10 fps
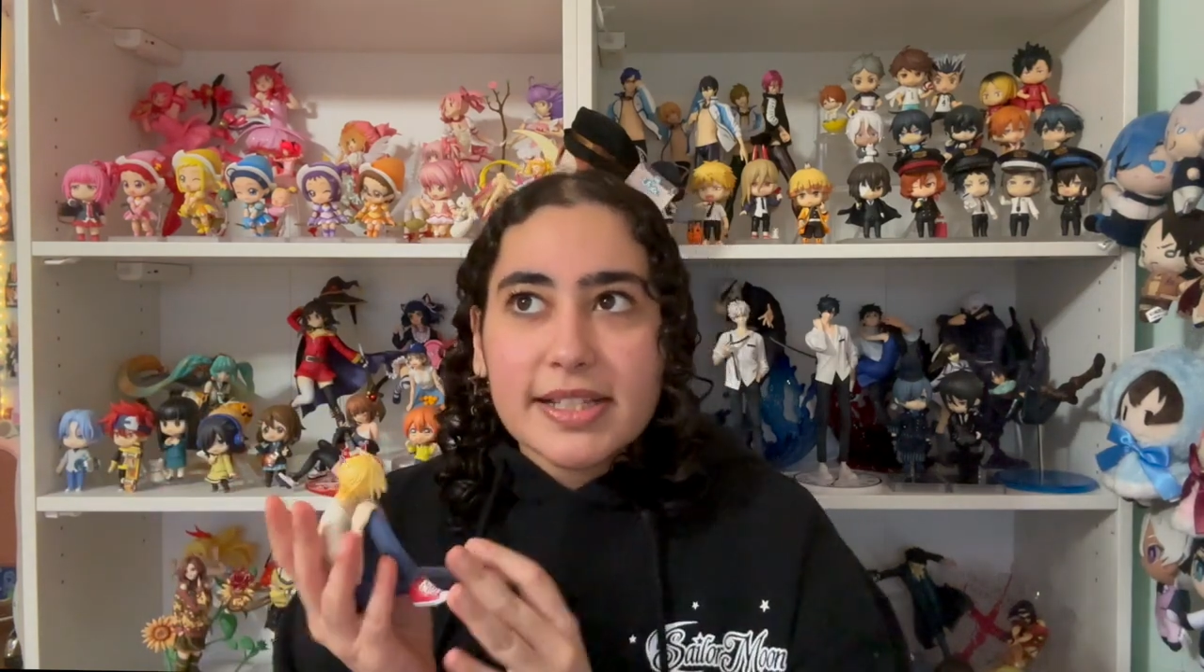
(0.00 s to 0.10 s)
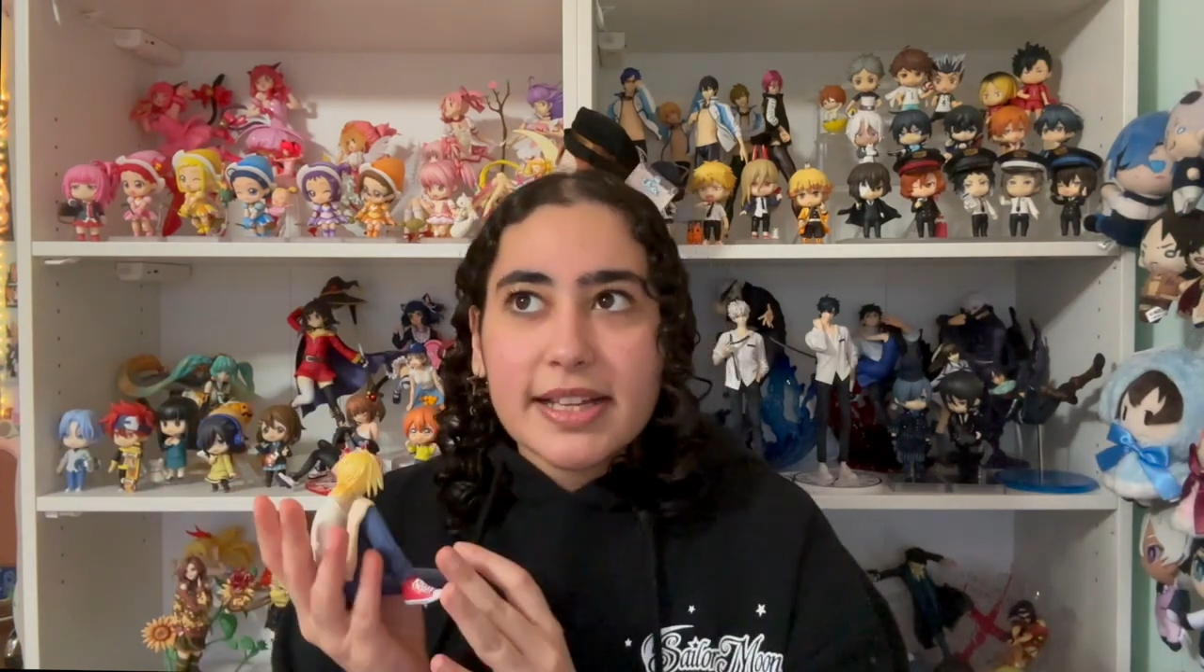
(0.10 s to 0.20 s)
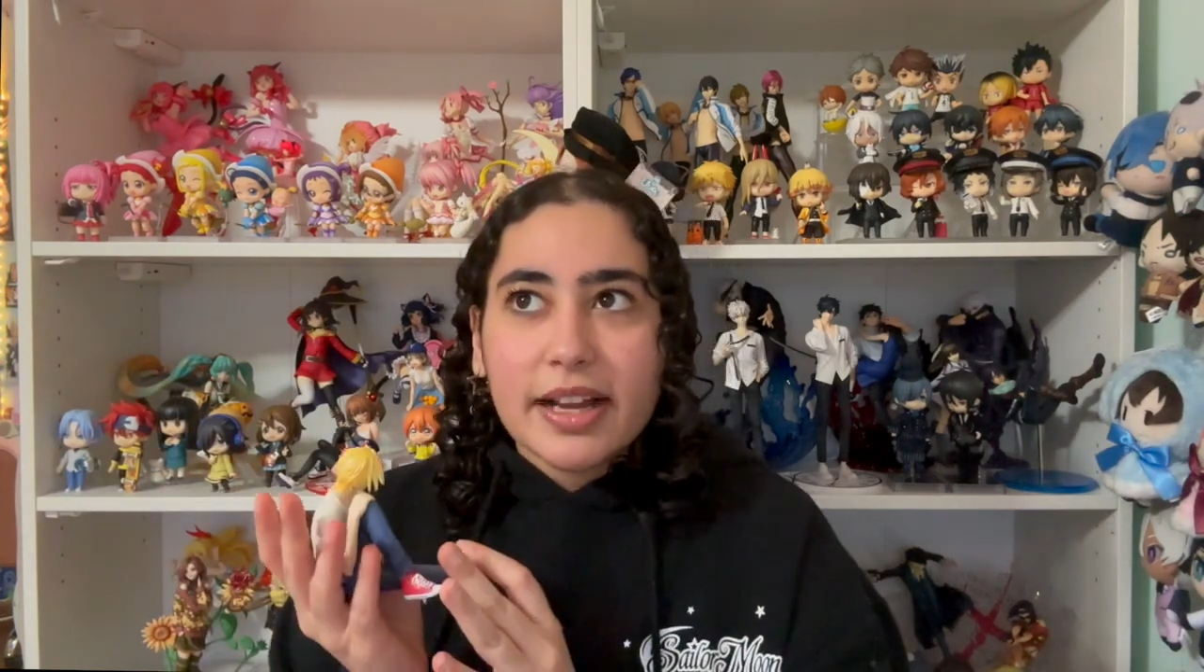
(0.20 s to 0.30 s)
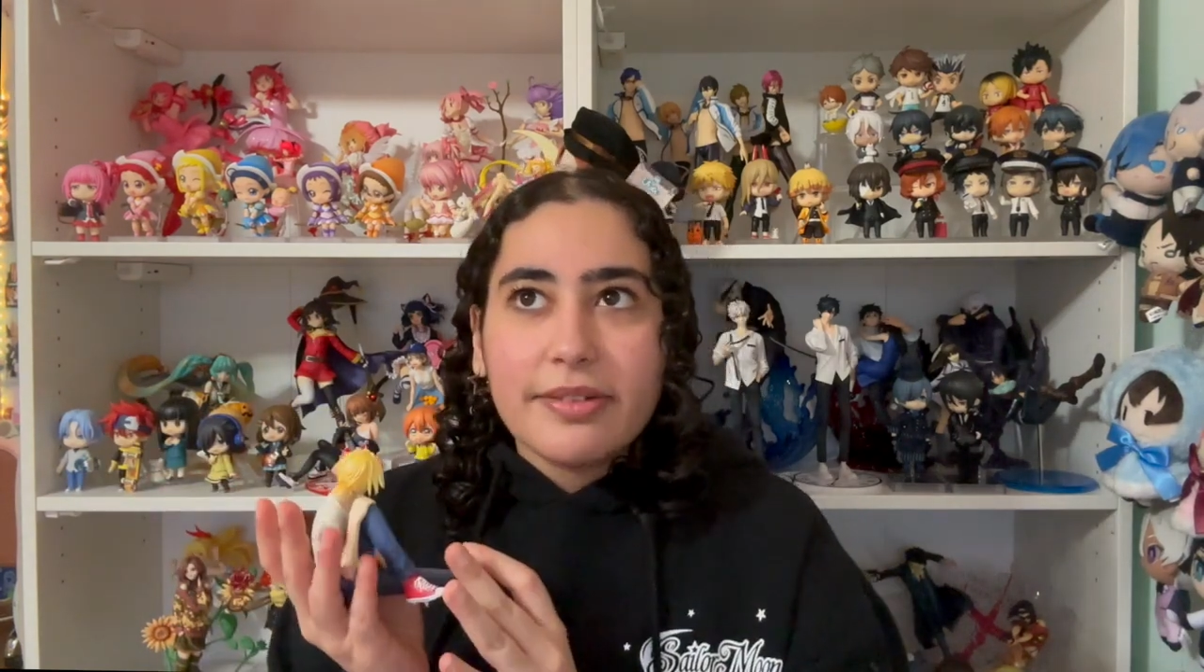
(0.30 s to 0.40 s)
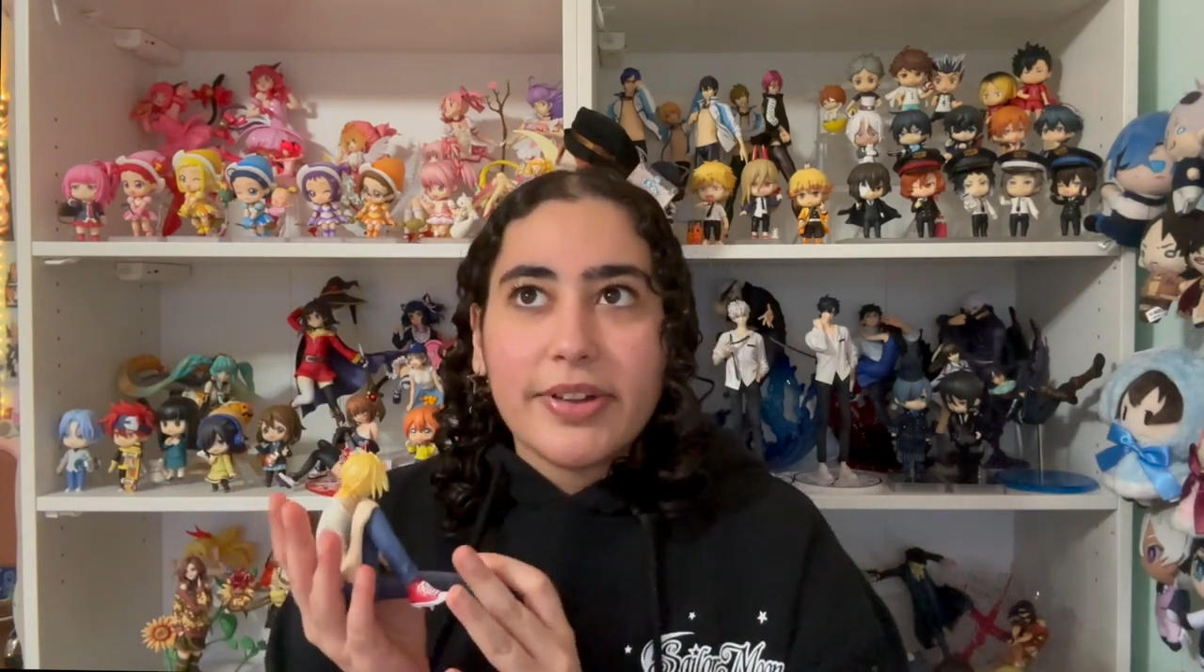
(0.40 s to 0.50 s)

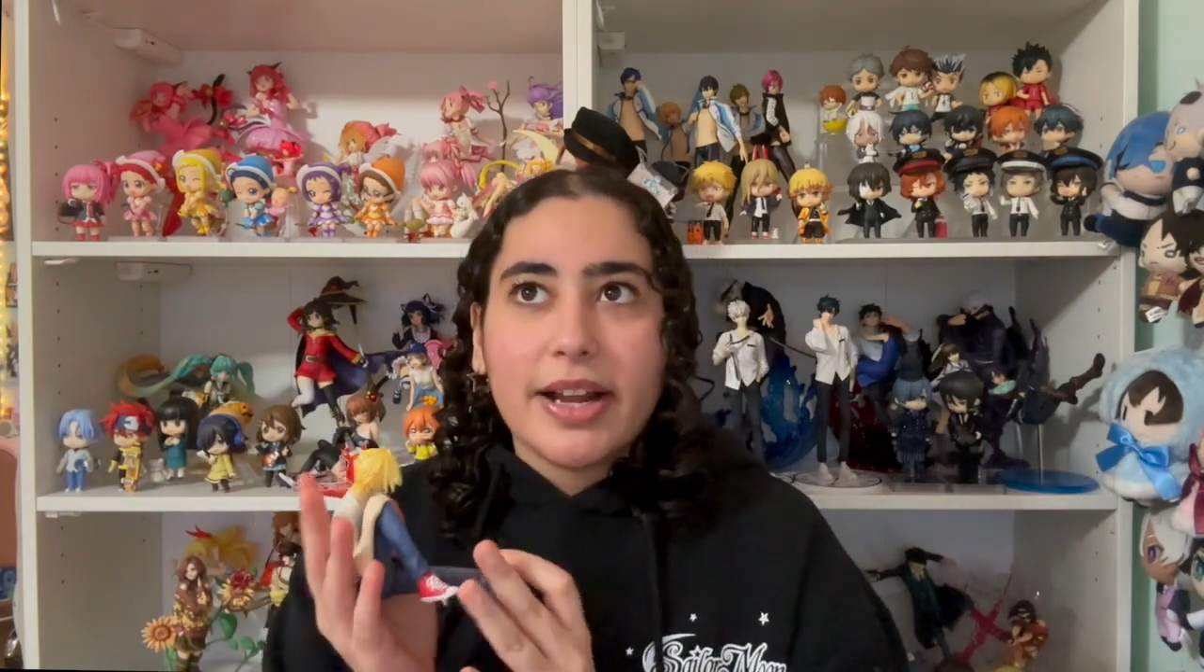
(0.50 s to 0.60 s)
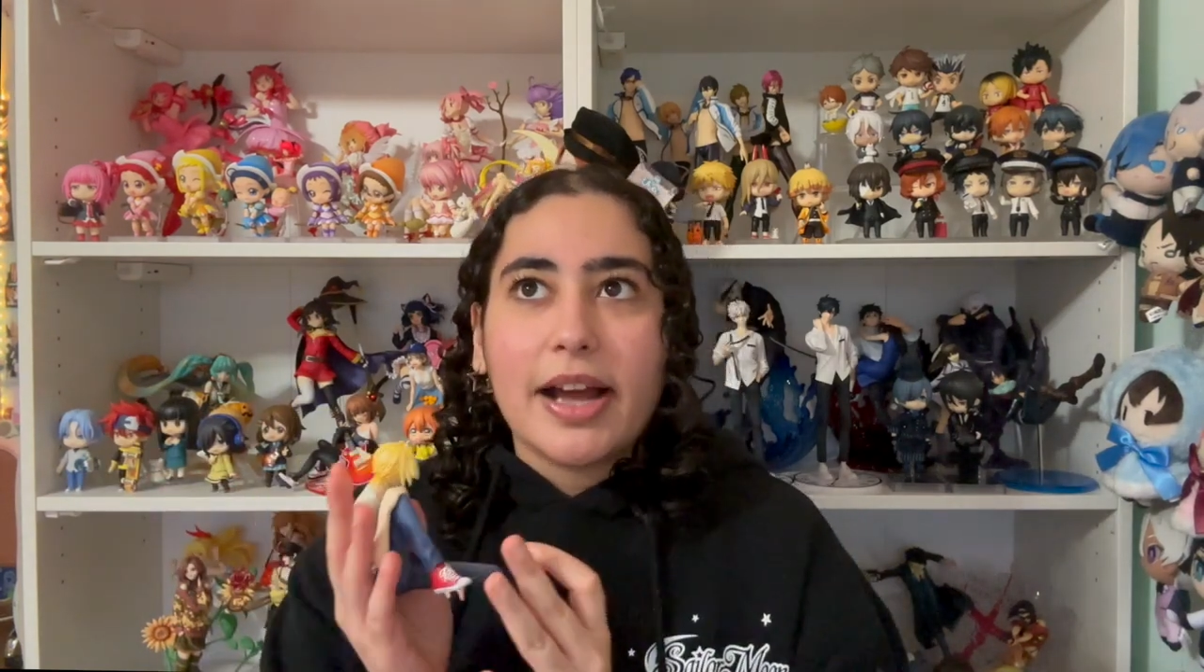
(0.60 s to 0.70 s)
side of it,